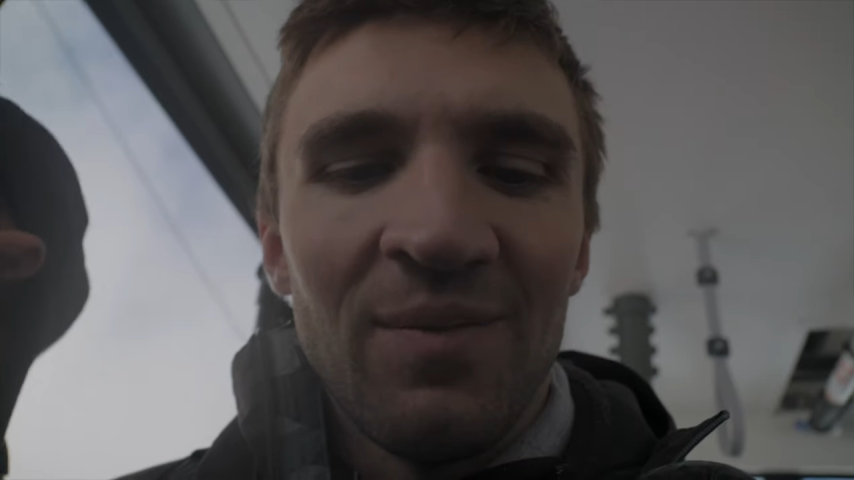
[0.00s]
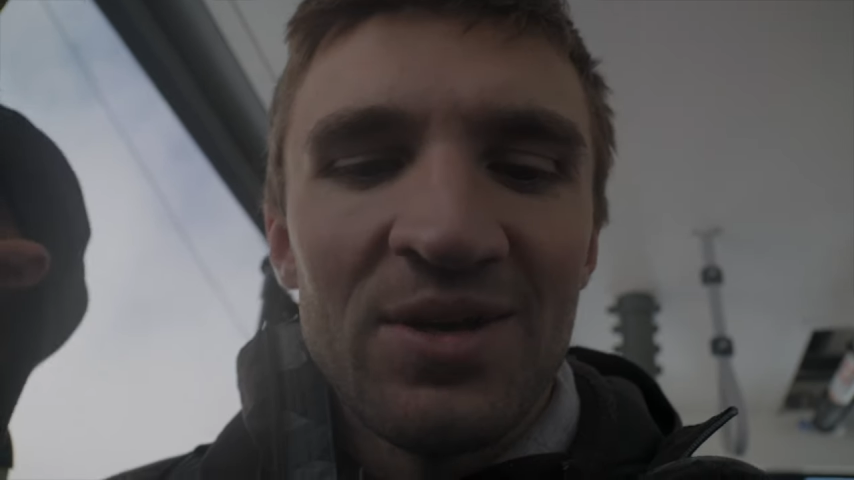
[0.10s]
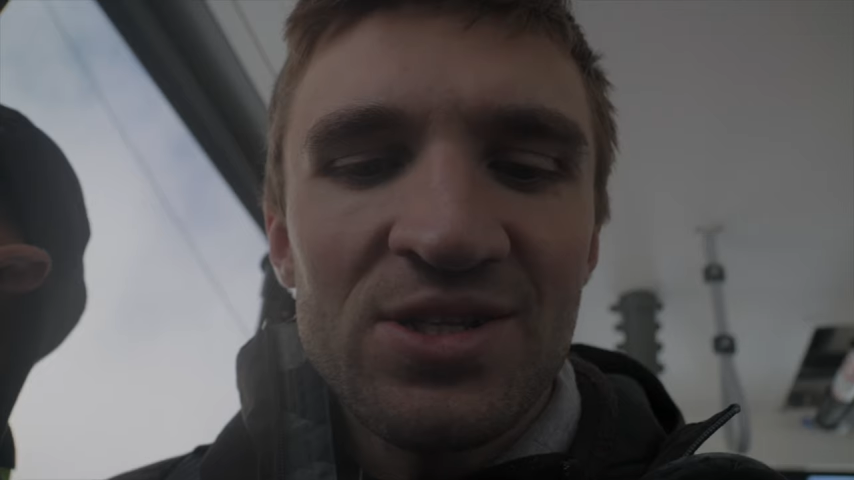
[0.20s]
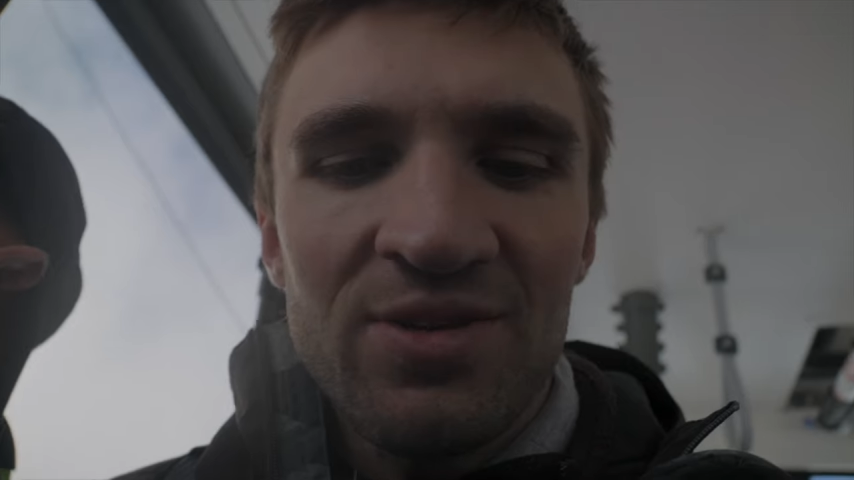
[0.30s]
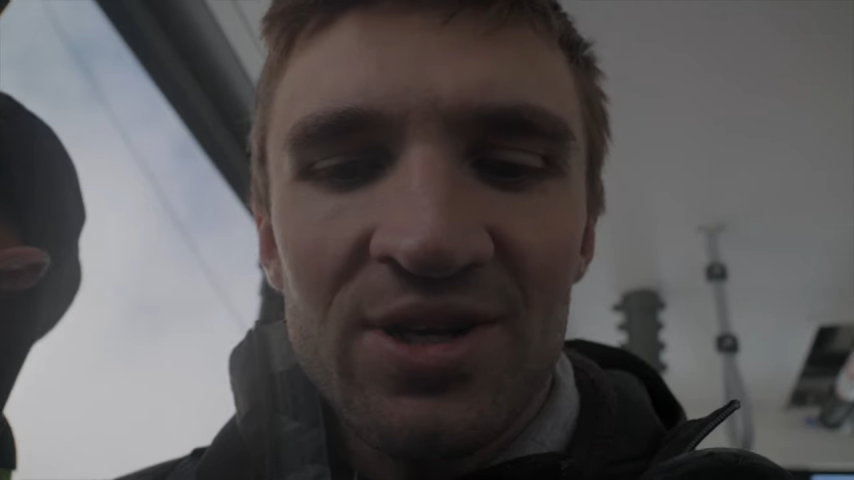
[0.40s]
little
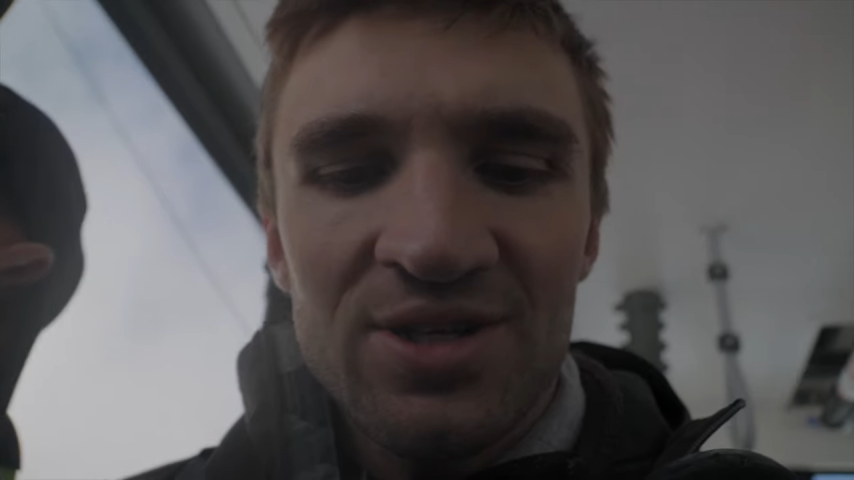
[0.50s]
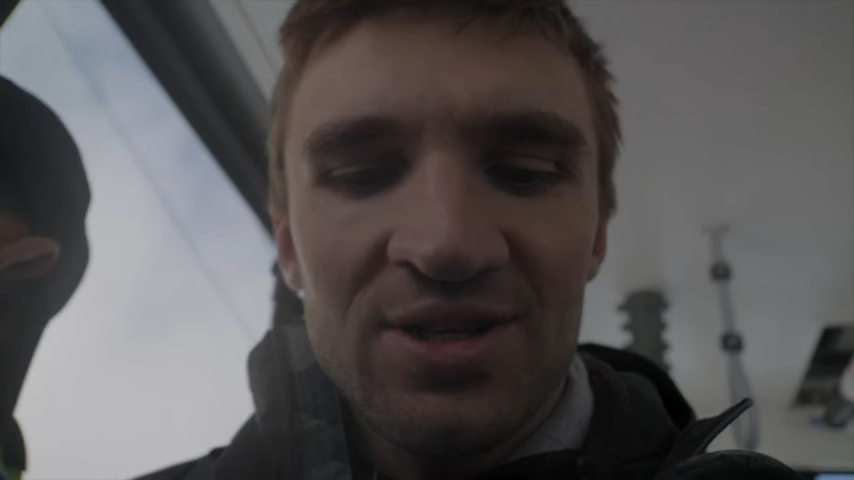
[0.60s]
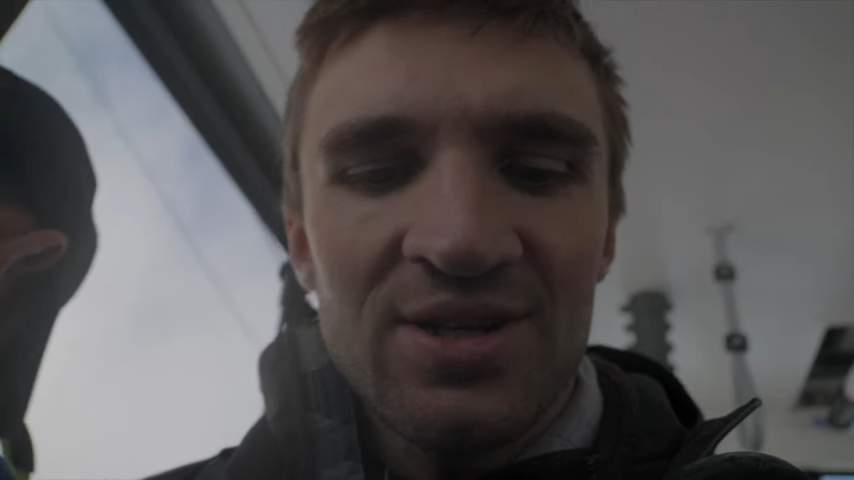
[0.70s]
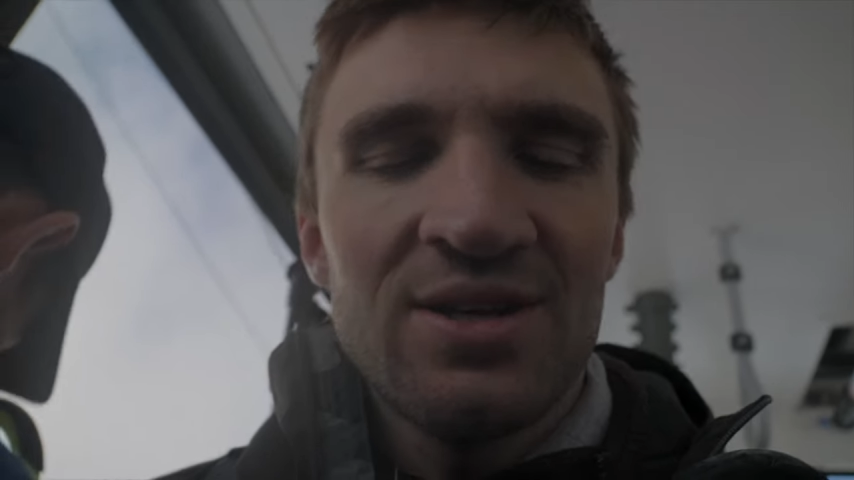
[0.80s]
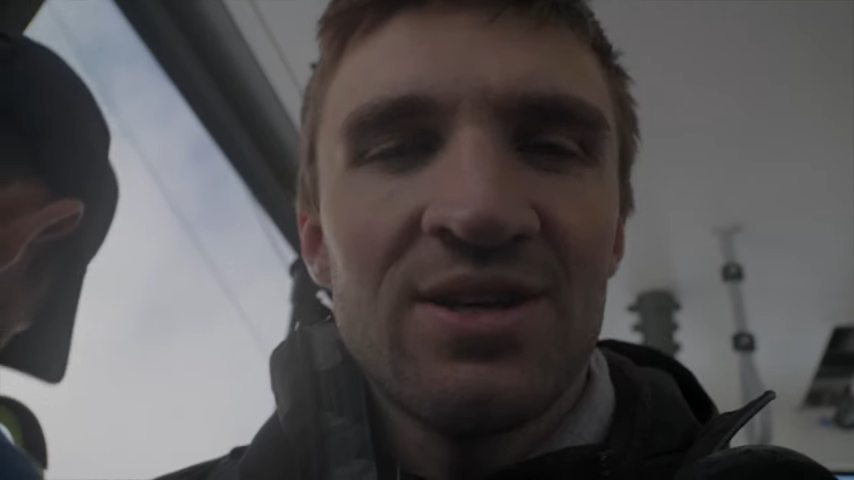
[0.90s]
bit
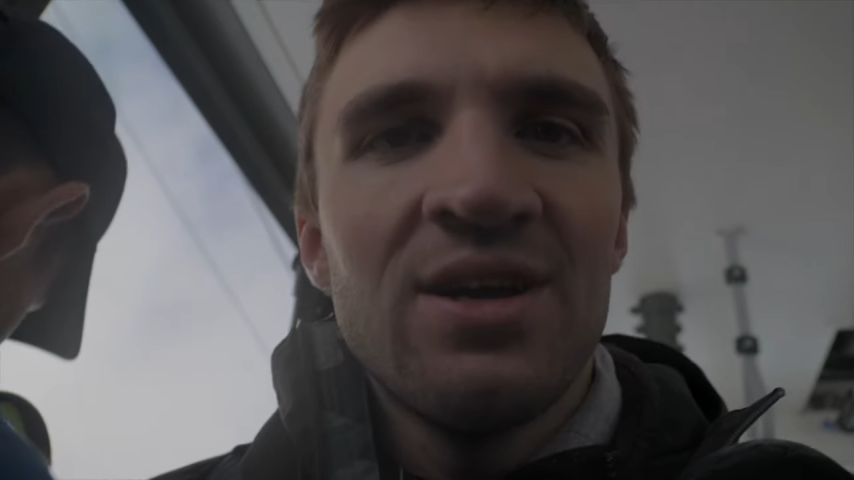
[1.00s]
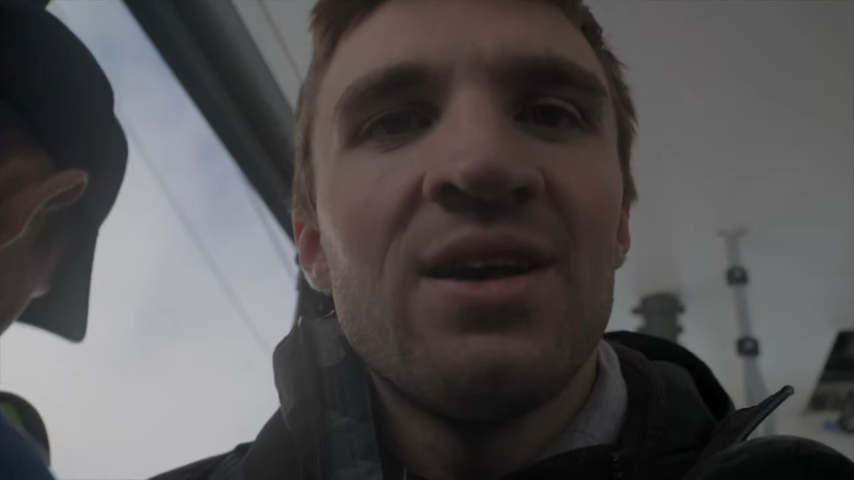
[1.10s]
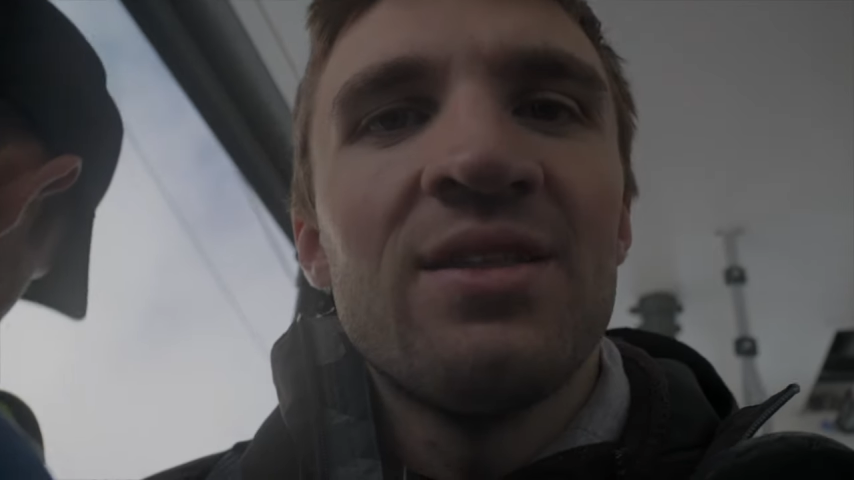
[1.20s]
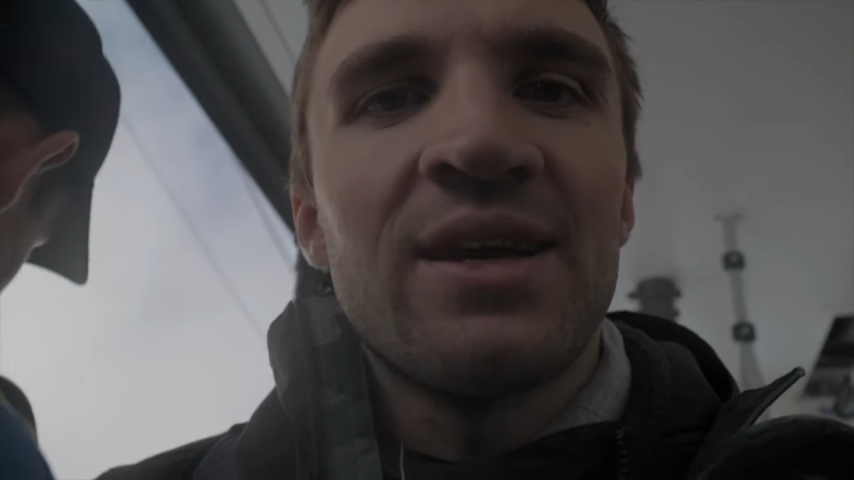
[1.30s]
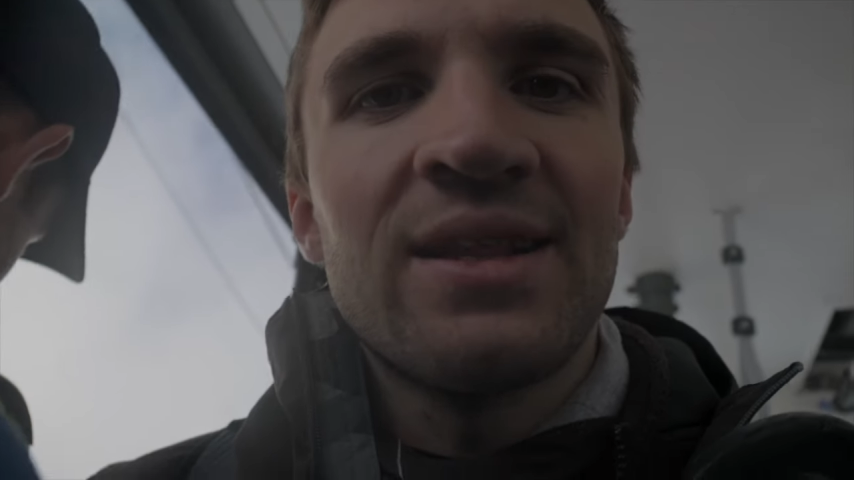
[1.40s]
squished.